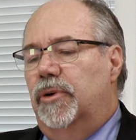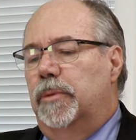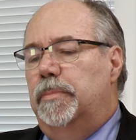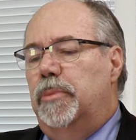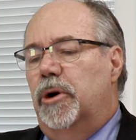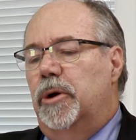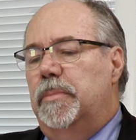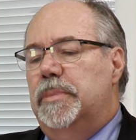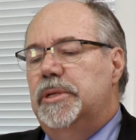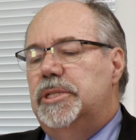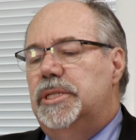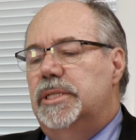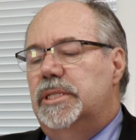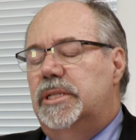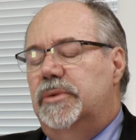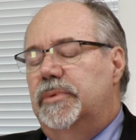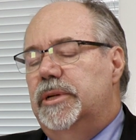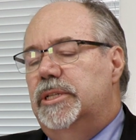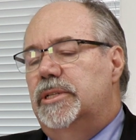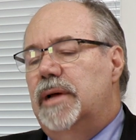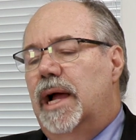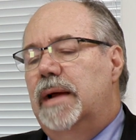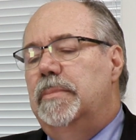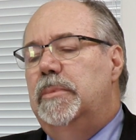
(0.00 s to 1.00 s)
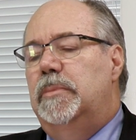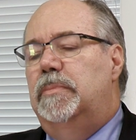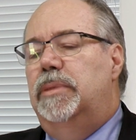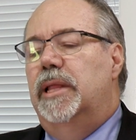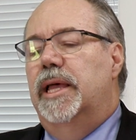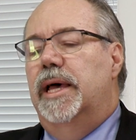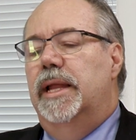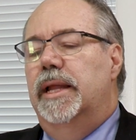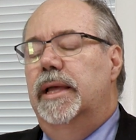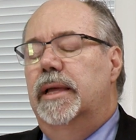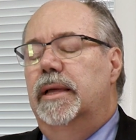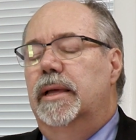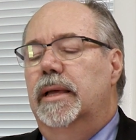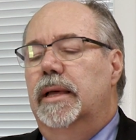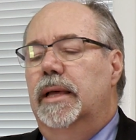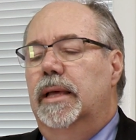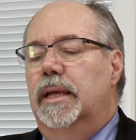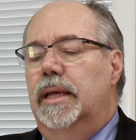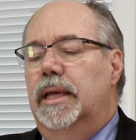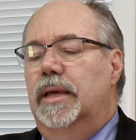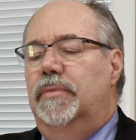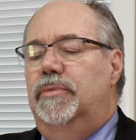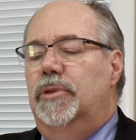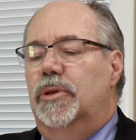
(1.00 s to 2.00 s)
for purposes of retirement planning,
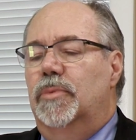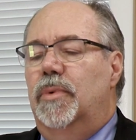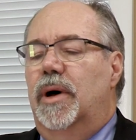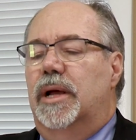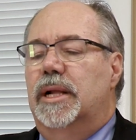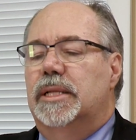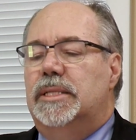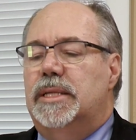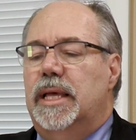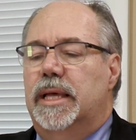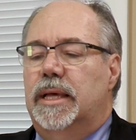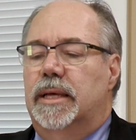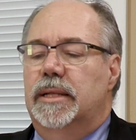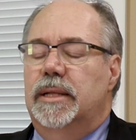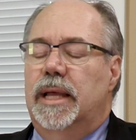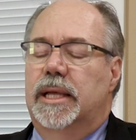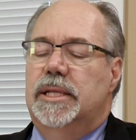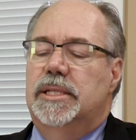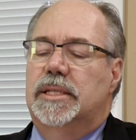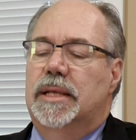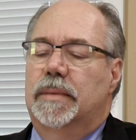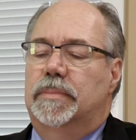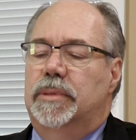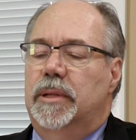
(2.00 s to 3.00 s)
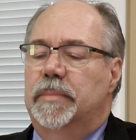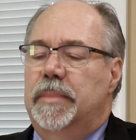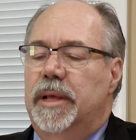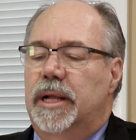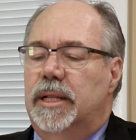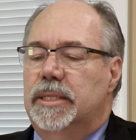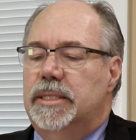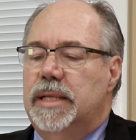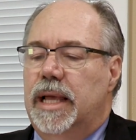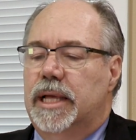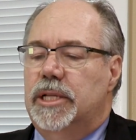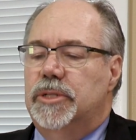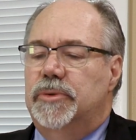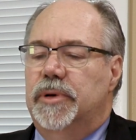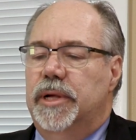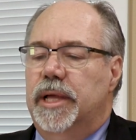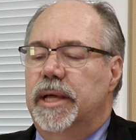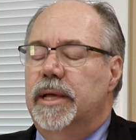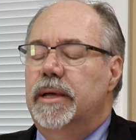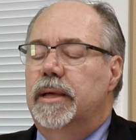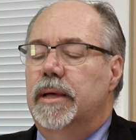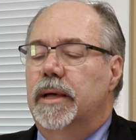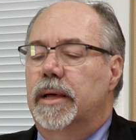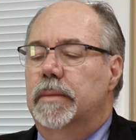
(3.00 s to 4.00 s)
if you want to take a nice supplemental tax
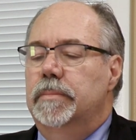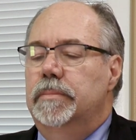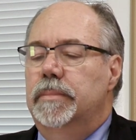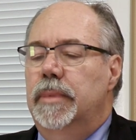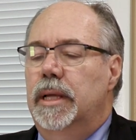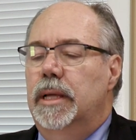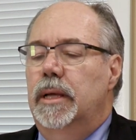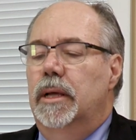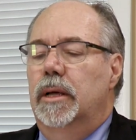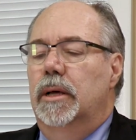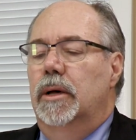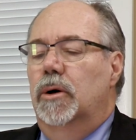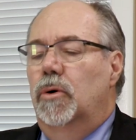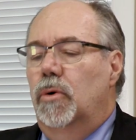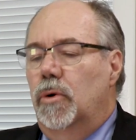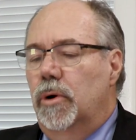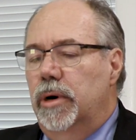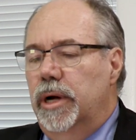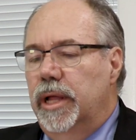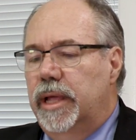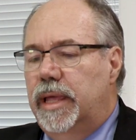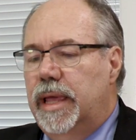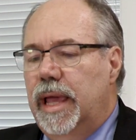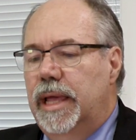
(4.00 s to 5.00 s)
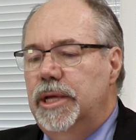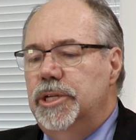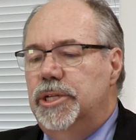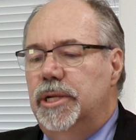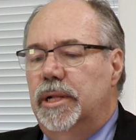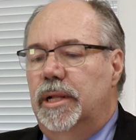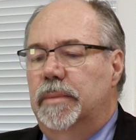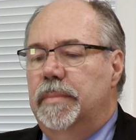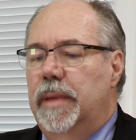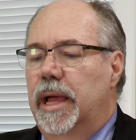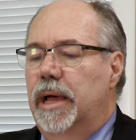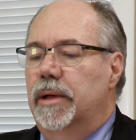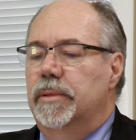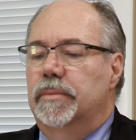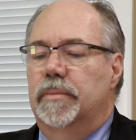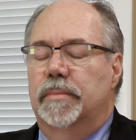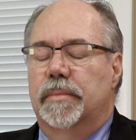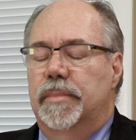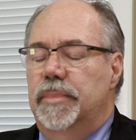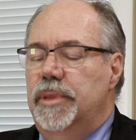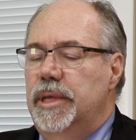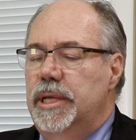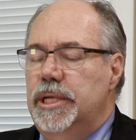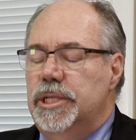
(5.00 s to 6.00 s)
free income or an occasional
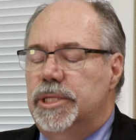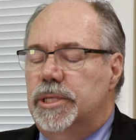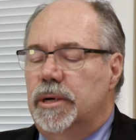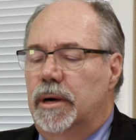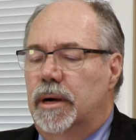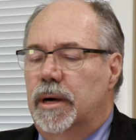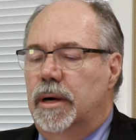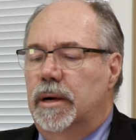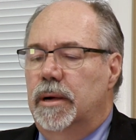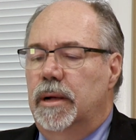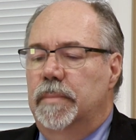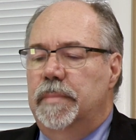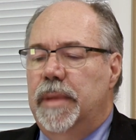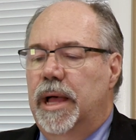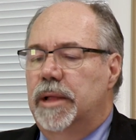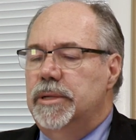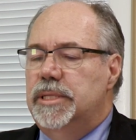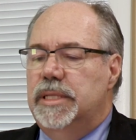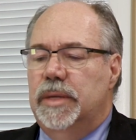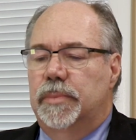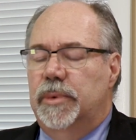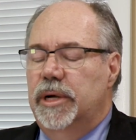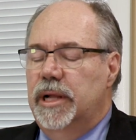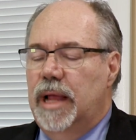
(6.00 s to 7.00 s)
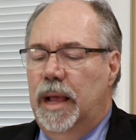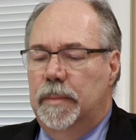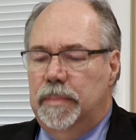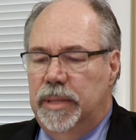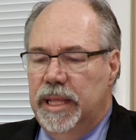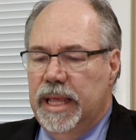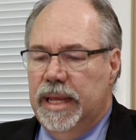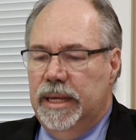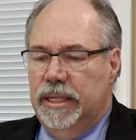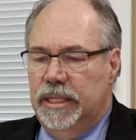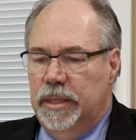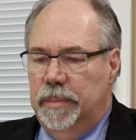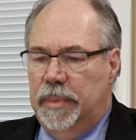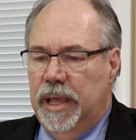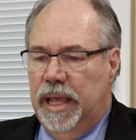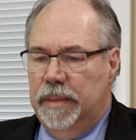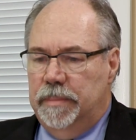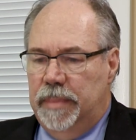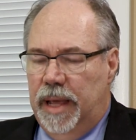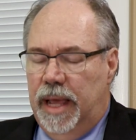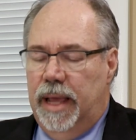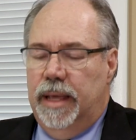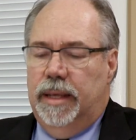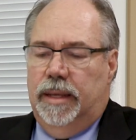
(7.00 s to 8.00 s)
amount, these are amounts that we're not planning to pay
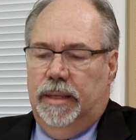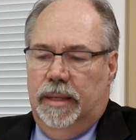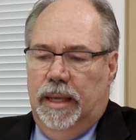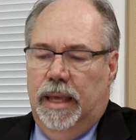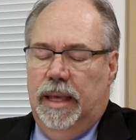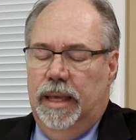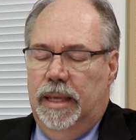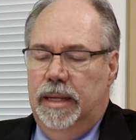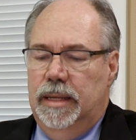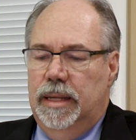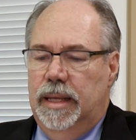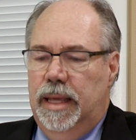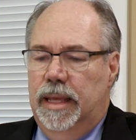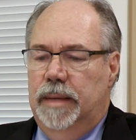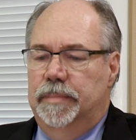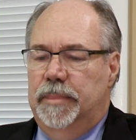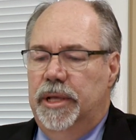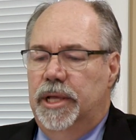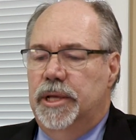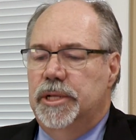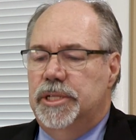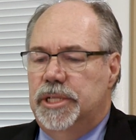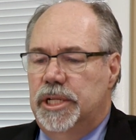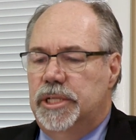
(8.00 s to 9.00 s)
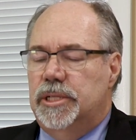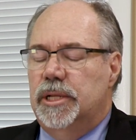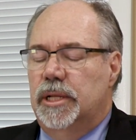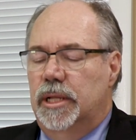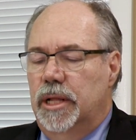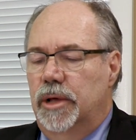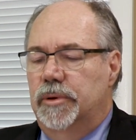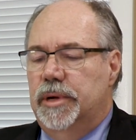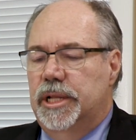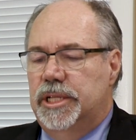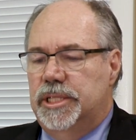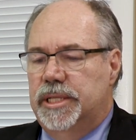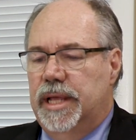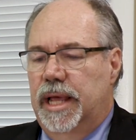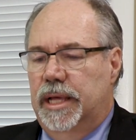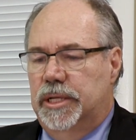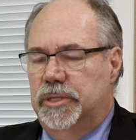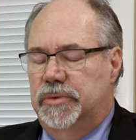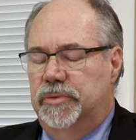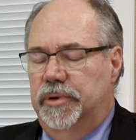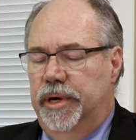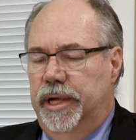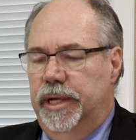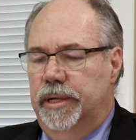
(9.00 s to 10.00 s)
back. And, and because it's a loan, it's
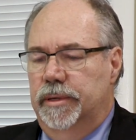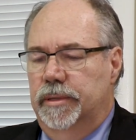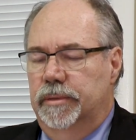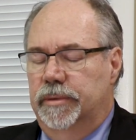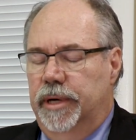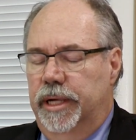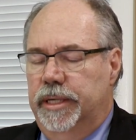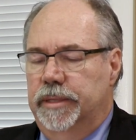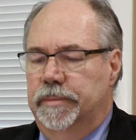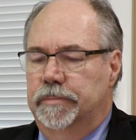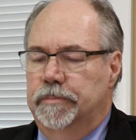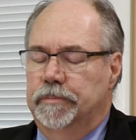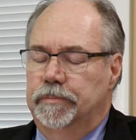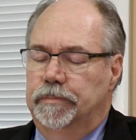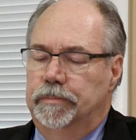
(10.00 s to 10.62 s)
tax free, right?